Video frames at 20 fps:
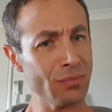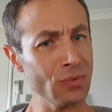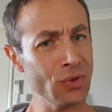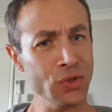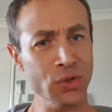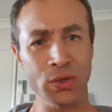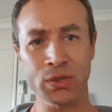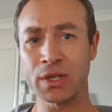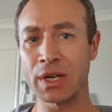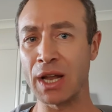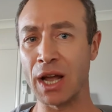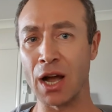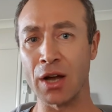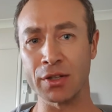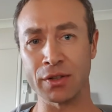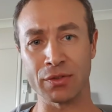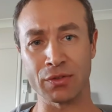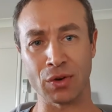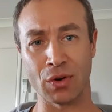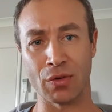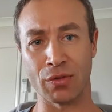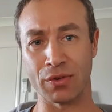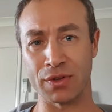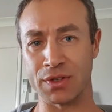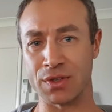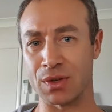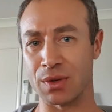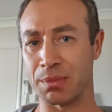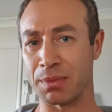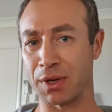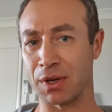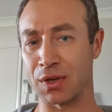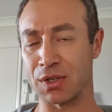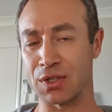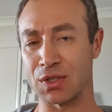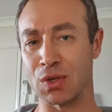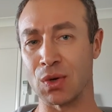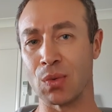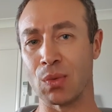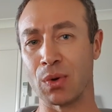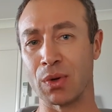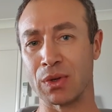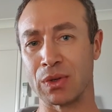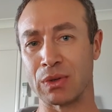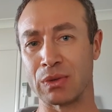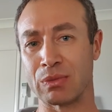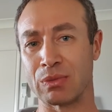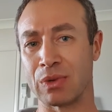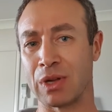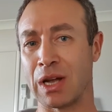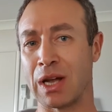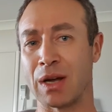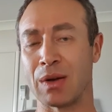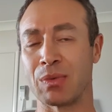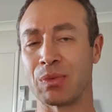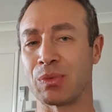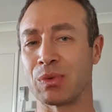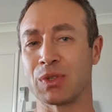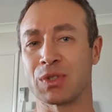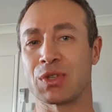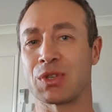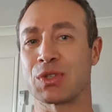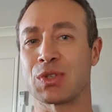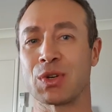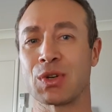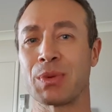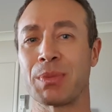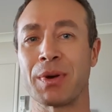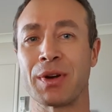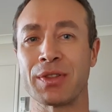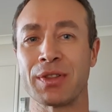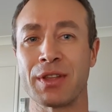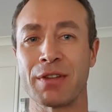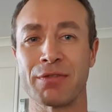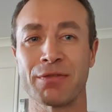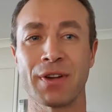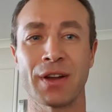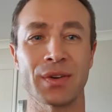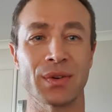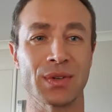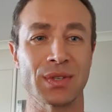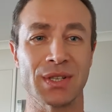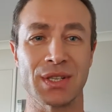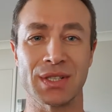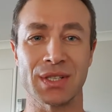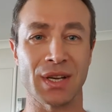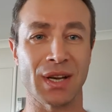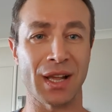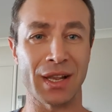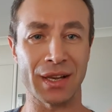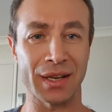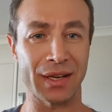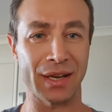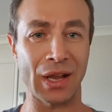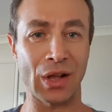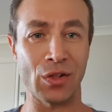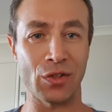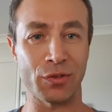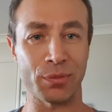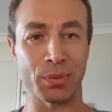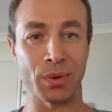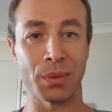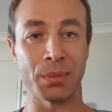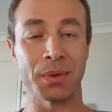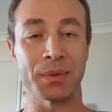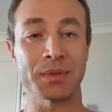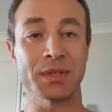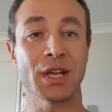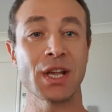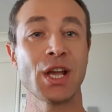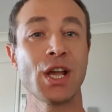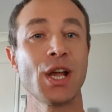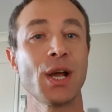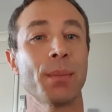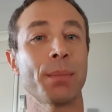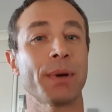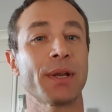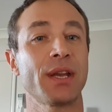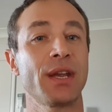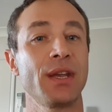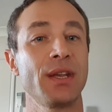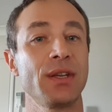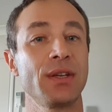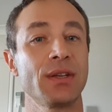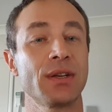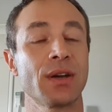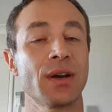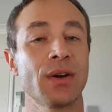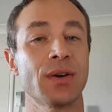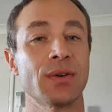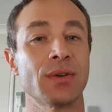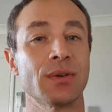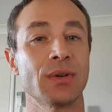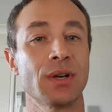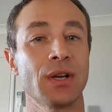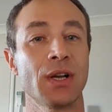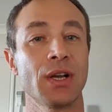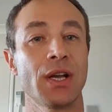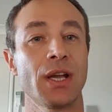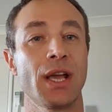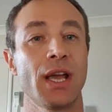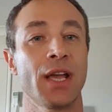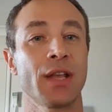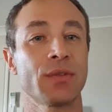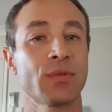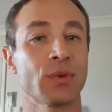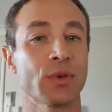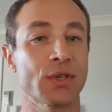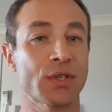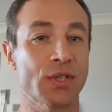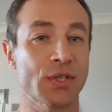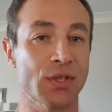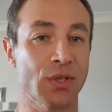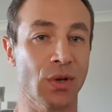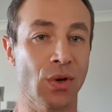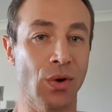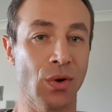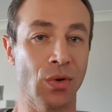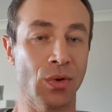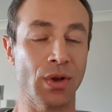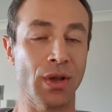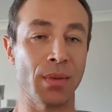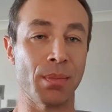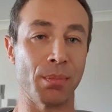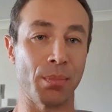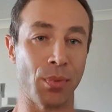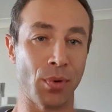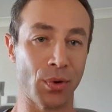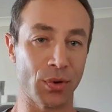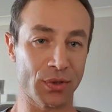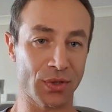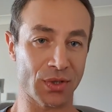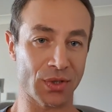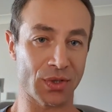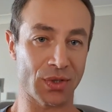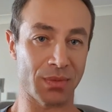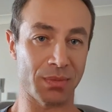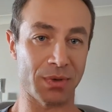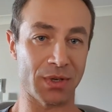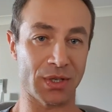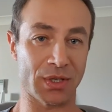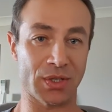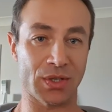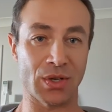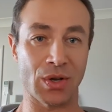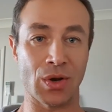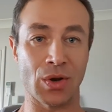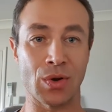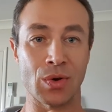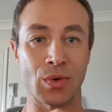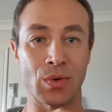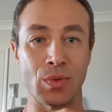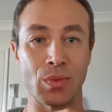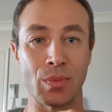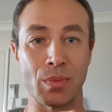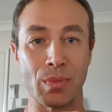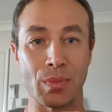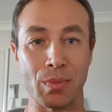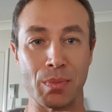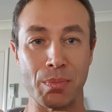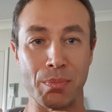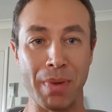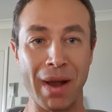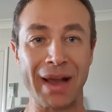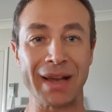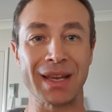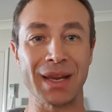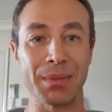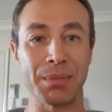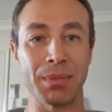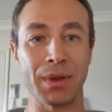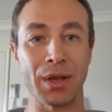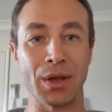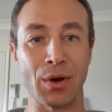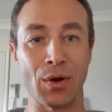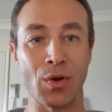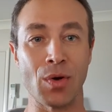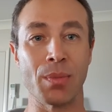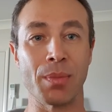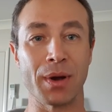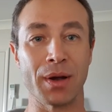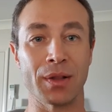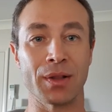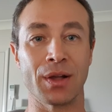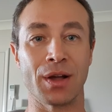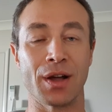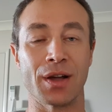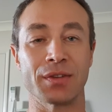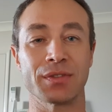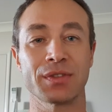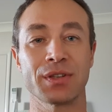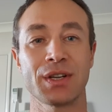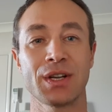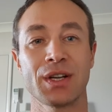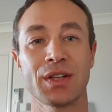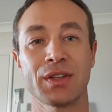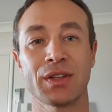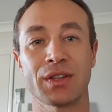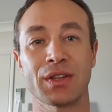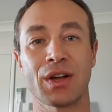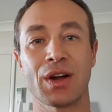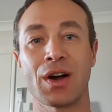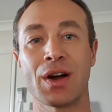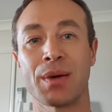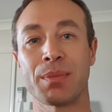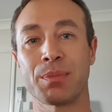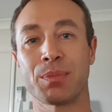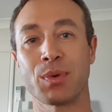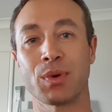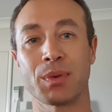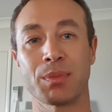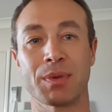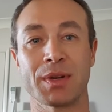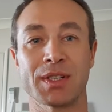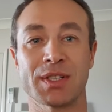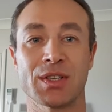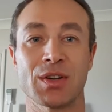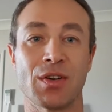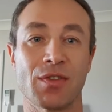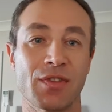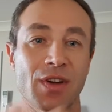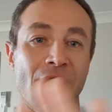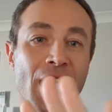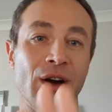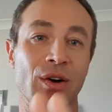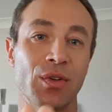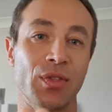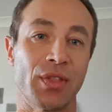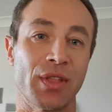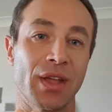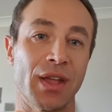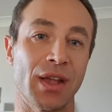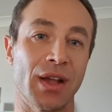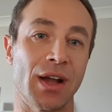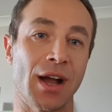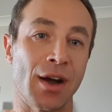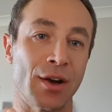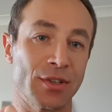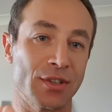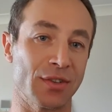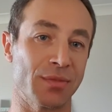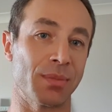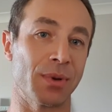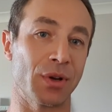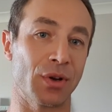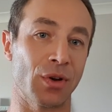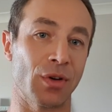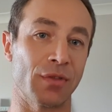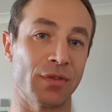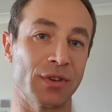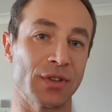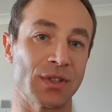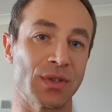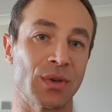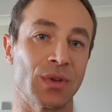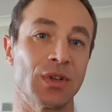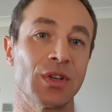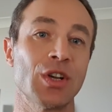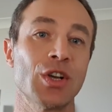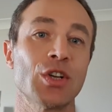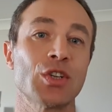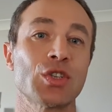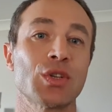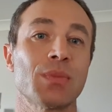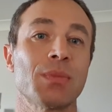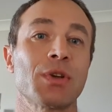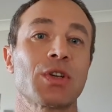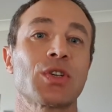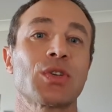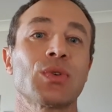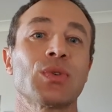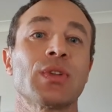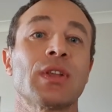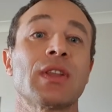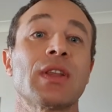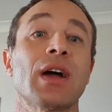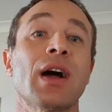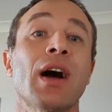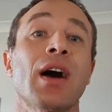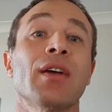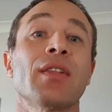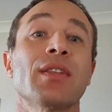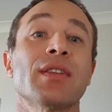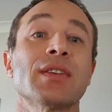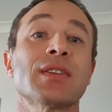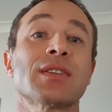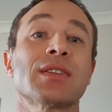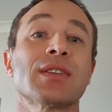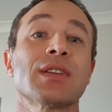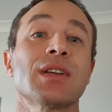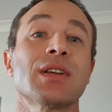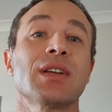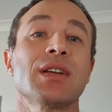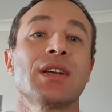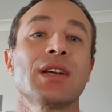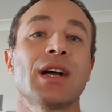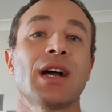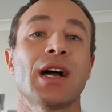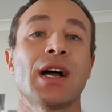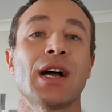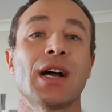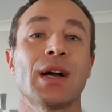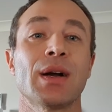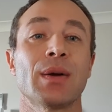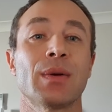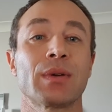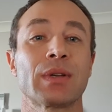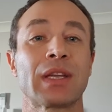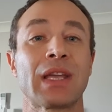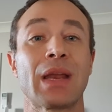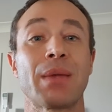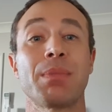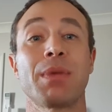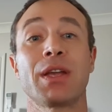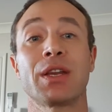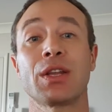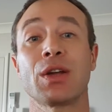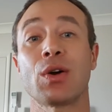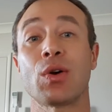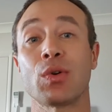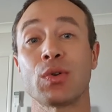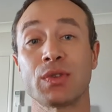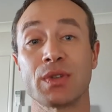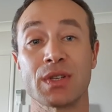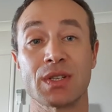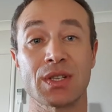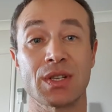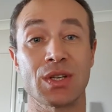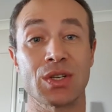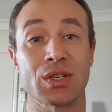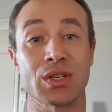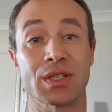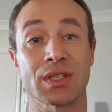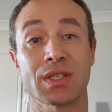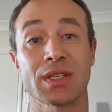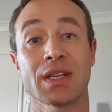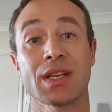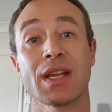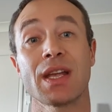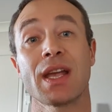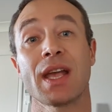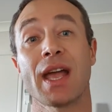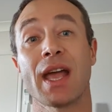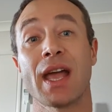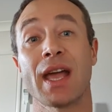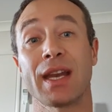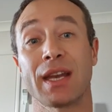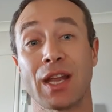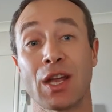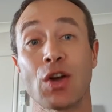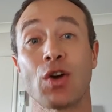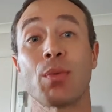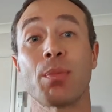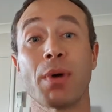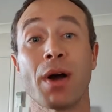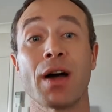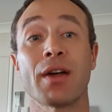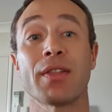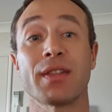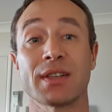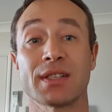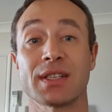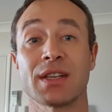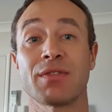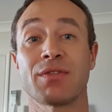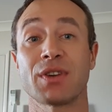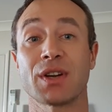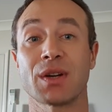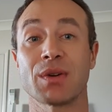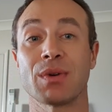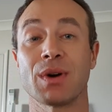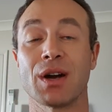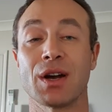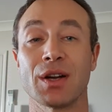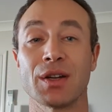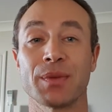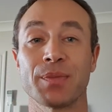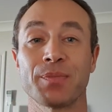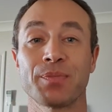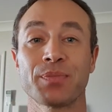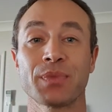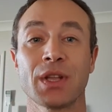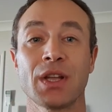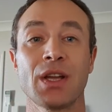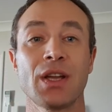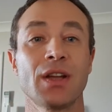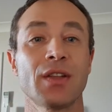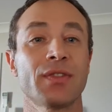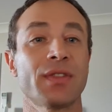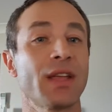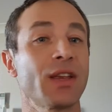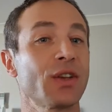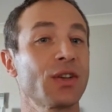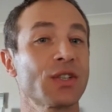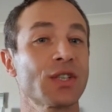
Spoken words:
totally out of comfort zone, because no one wants to talk about the funguses and other health problems, but here you go. It was so important to me, so bugging me all my life, that I'm putting myself out there, out of my comfort zone, to make sure that others can make their own decisions and help others if required. Thank you